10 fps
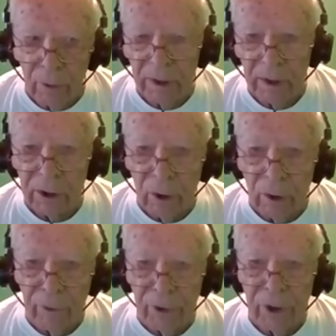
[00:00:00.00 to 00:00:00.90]
good
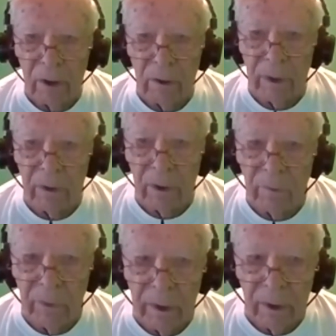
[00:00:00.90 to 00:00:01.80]
photography and good
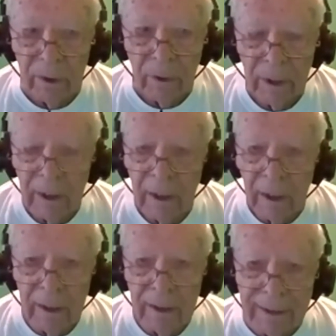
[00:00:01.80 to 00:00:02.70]
video.
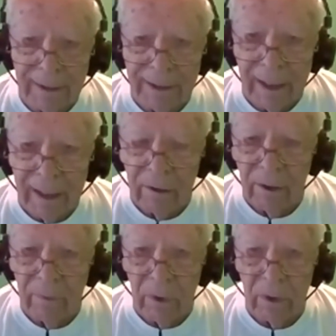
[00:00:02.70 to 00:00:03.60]
Doesn't handle the
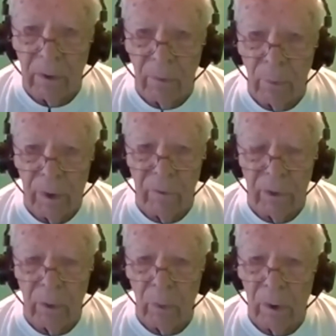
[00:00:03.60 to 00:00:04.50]
very, wind
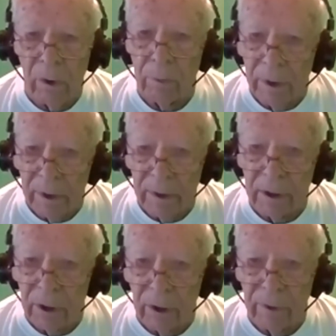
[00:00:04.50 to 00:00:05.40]
very well, but it
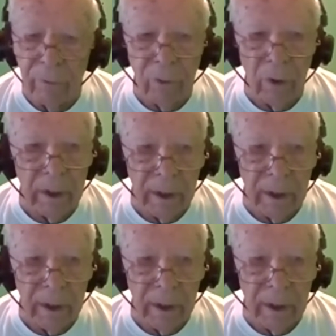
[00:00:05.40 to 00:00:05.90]
does good flying